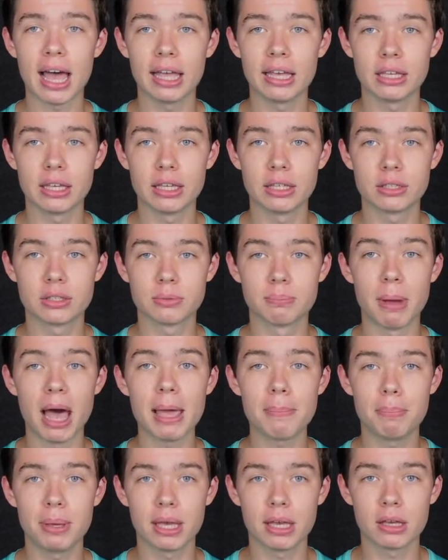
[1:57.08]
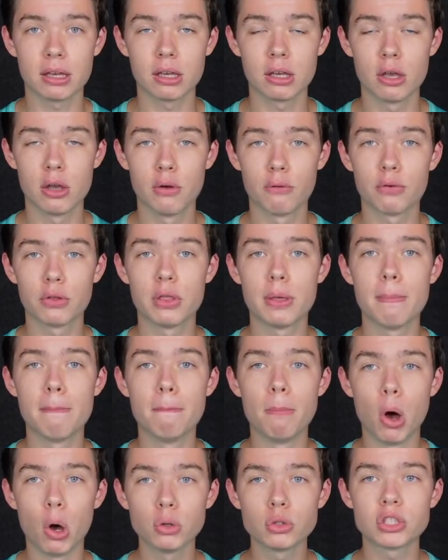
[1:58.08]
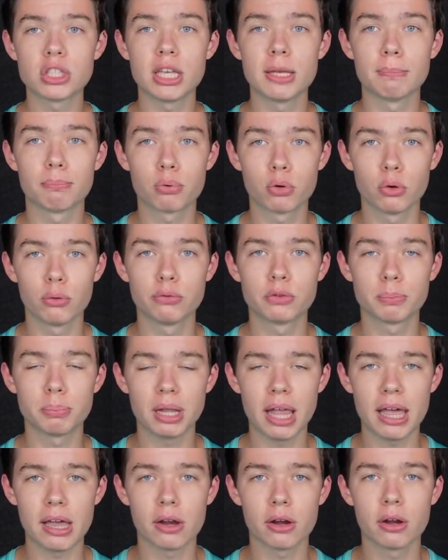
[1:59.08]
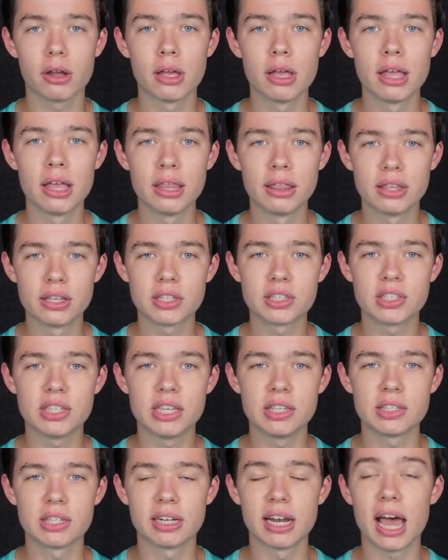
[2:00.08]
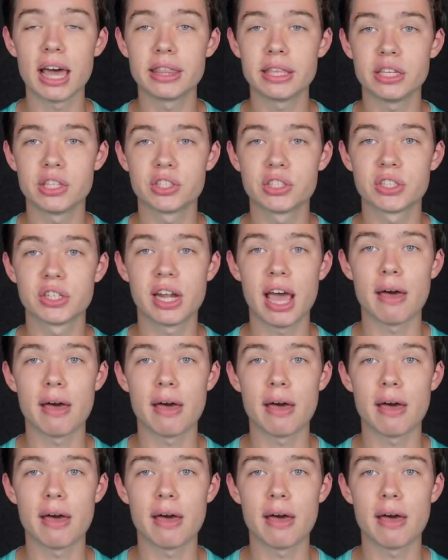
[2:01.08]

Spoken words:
is my pick for the most improved player this season. I think he's going to